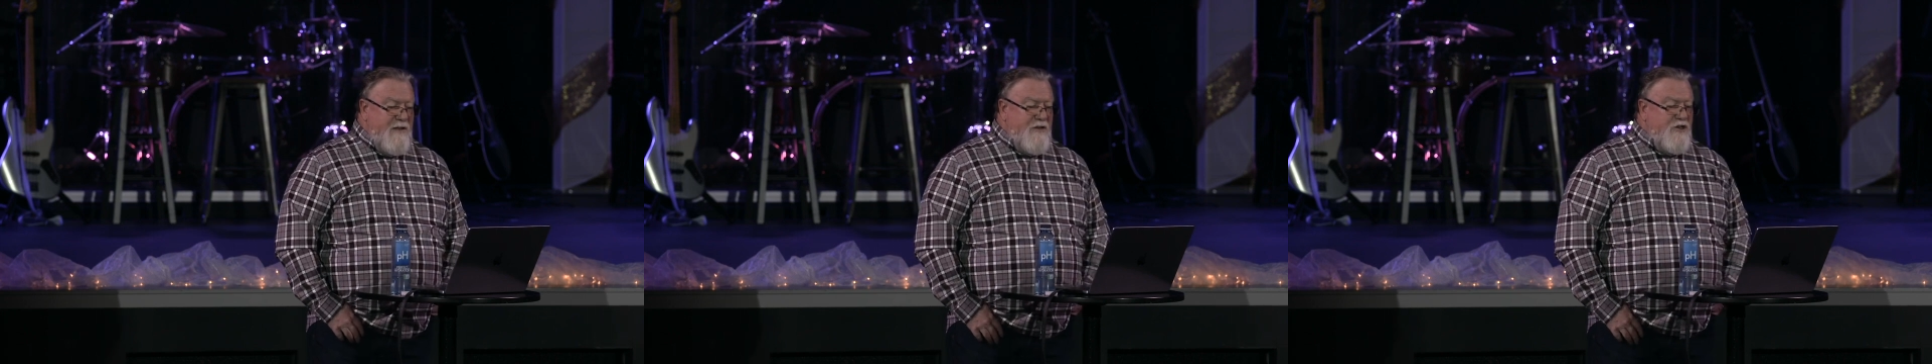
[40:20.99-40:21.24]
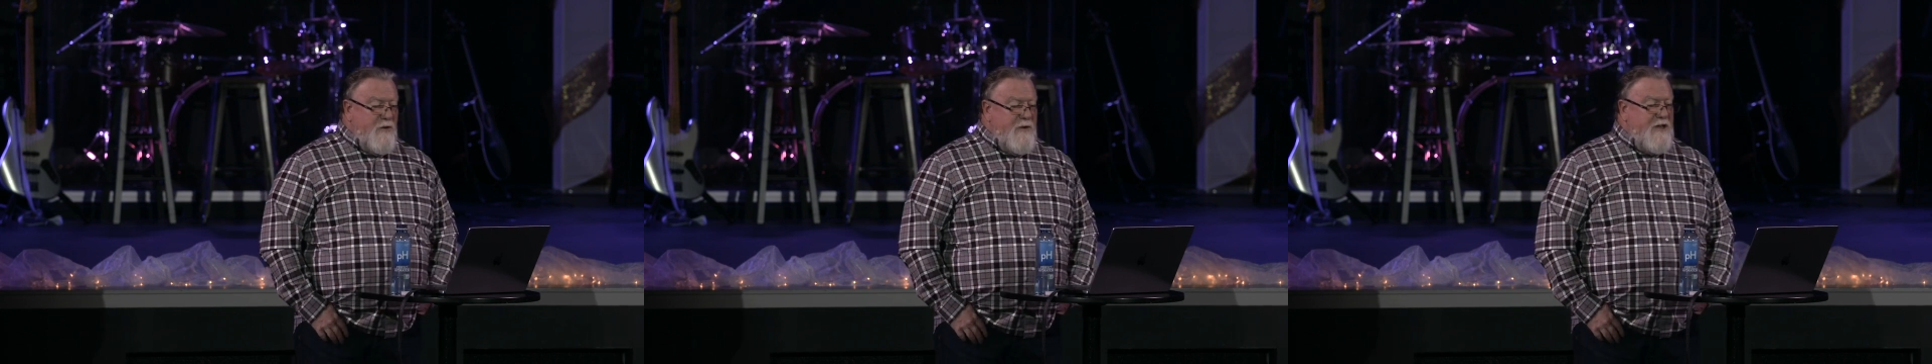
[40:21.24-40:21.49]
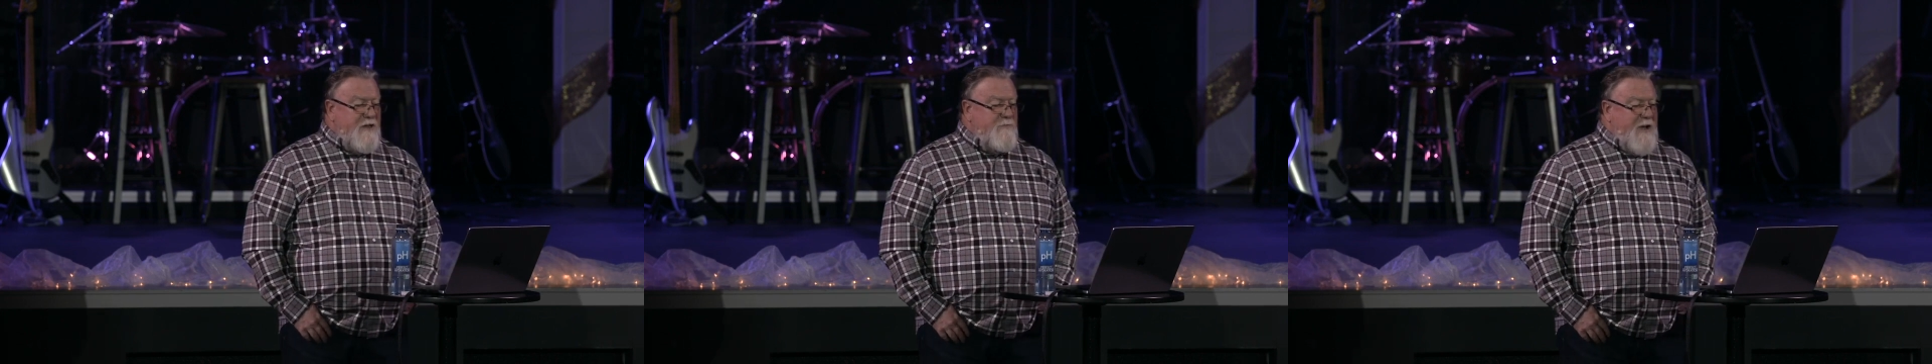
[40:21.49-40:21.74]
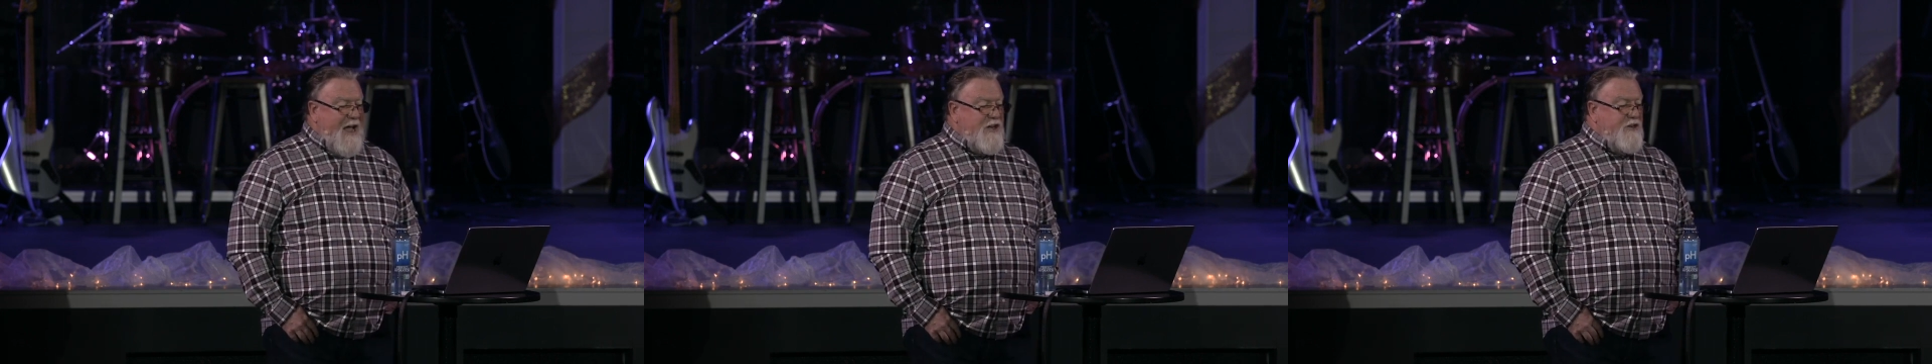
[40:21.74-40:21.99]
showing
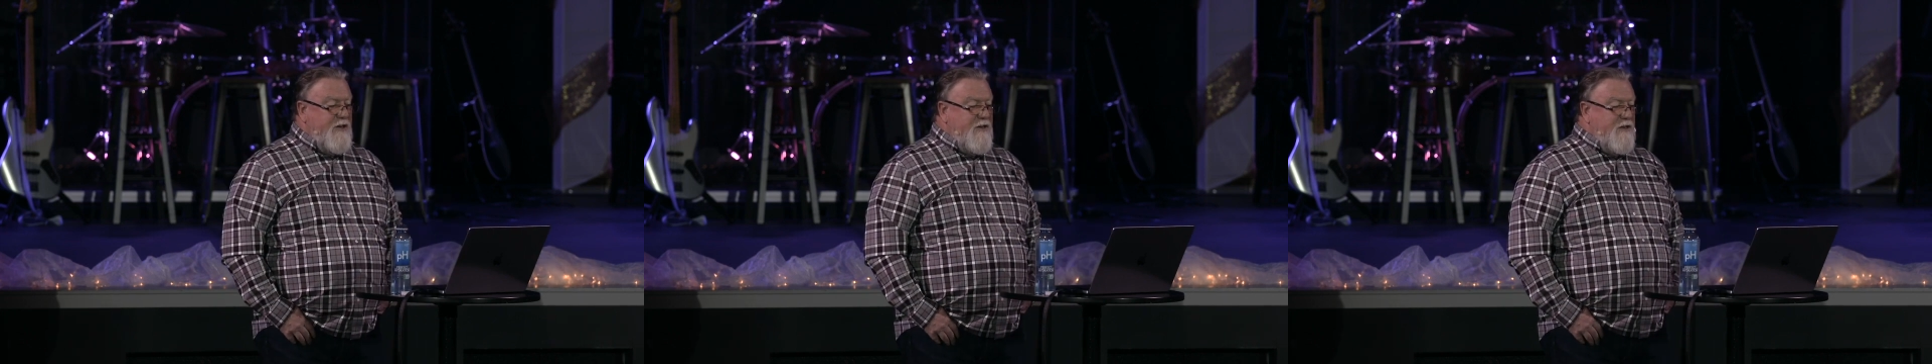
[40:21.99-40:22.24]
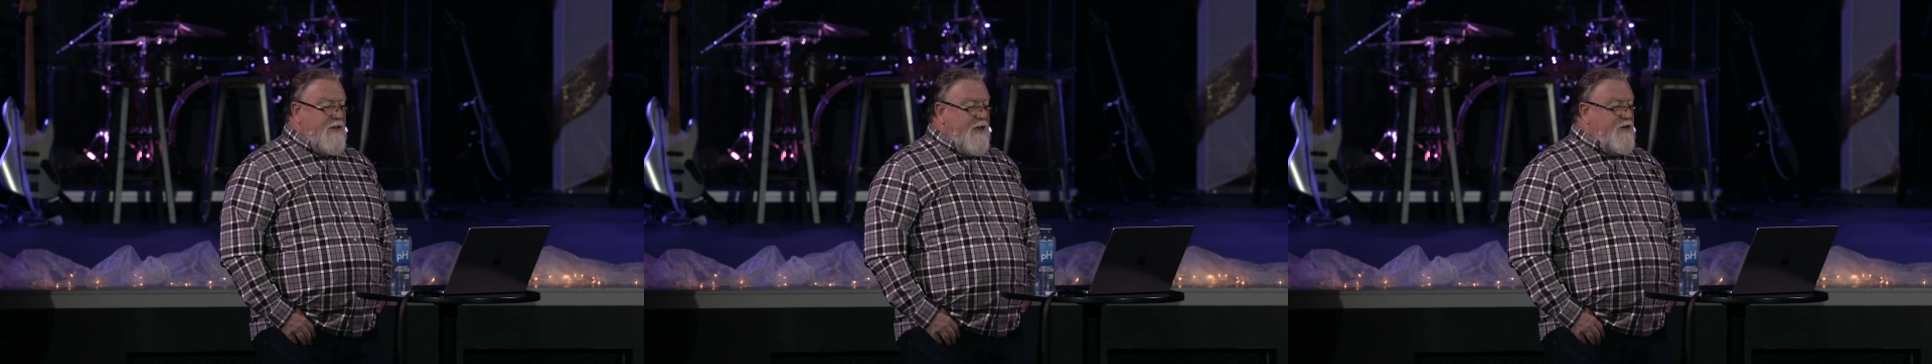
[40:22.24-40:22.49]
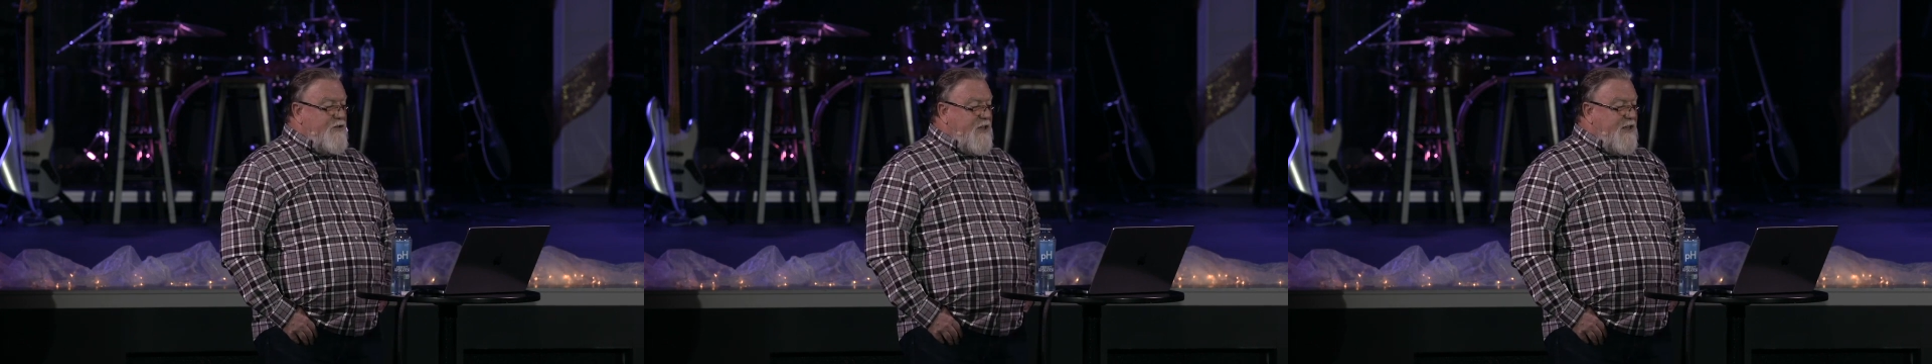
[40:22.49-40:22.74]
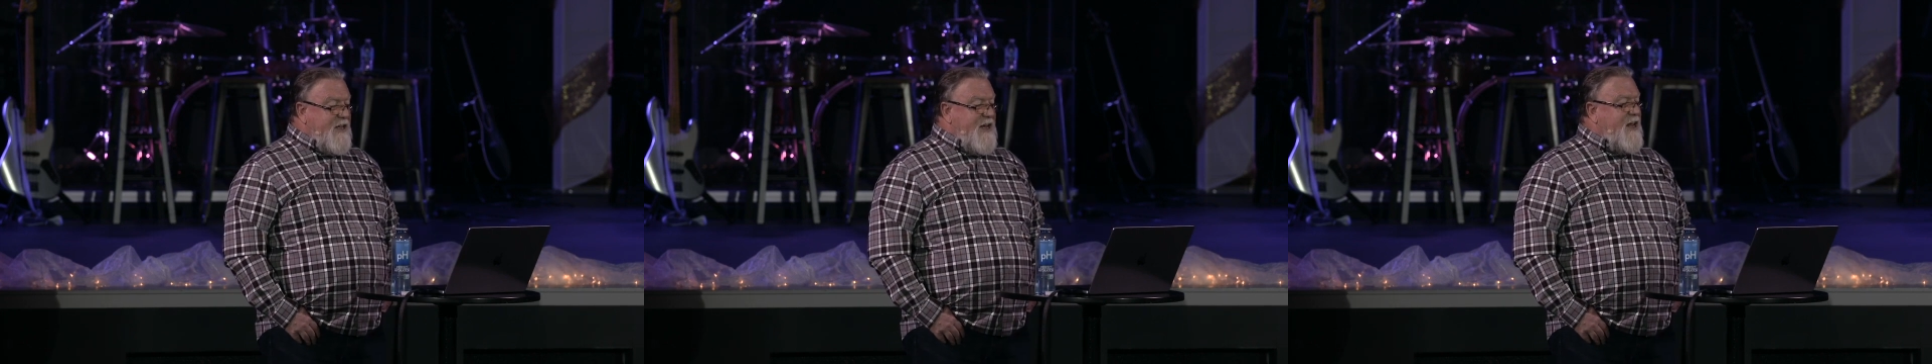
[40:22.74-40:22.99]
compassion under
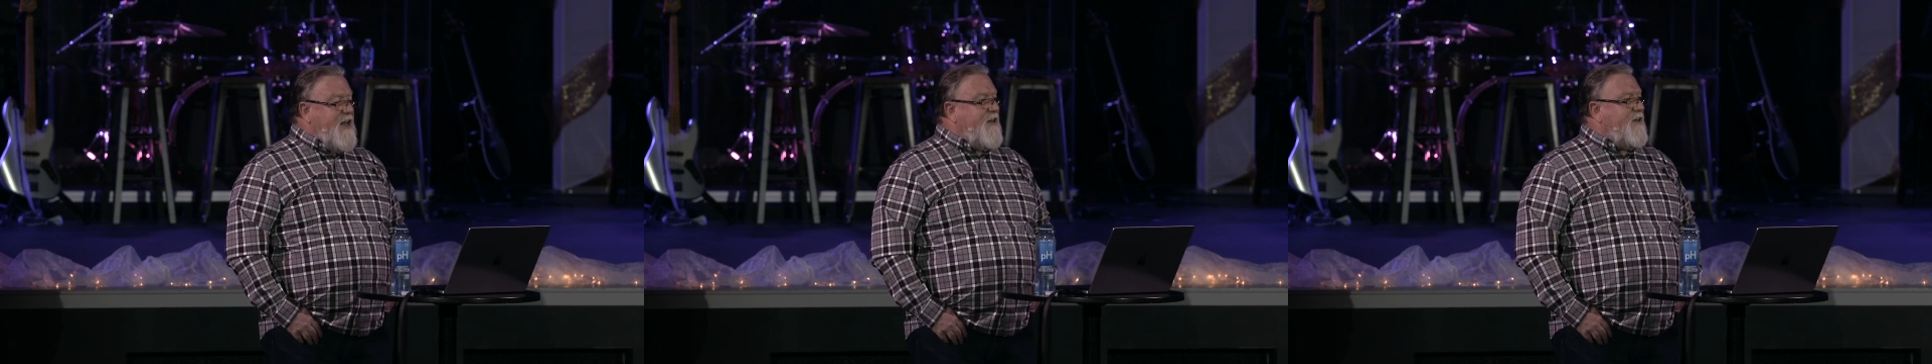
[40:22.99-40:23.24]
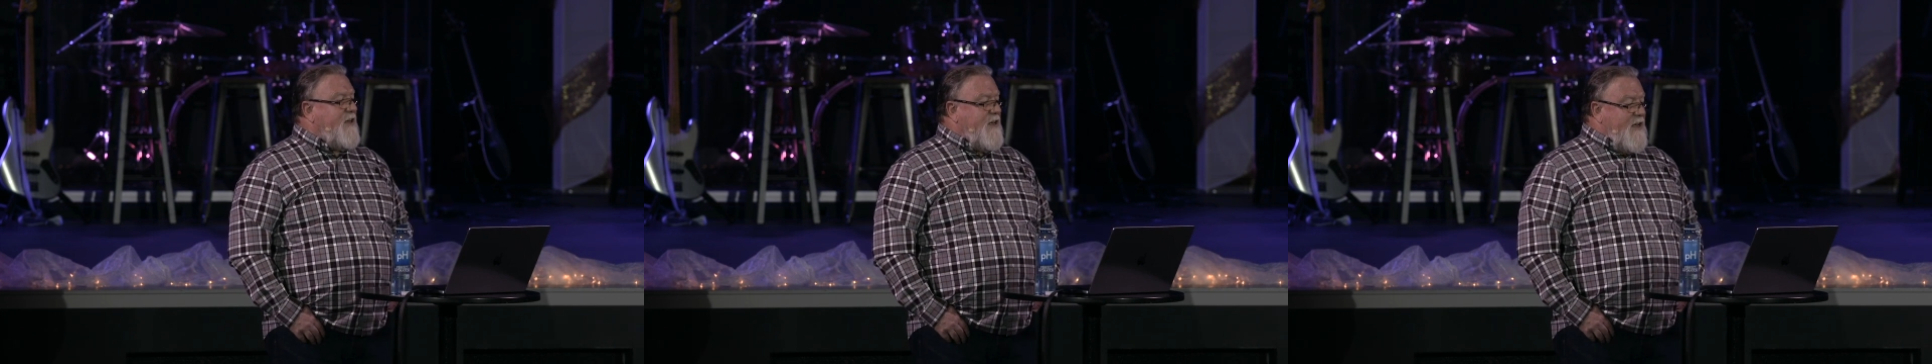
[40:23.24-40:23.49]
the leading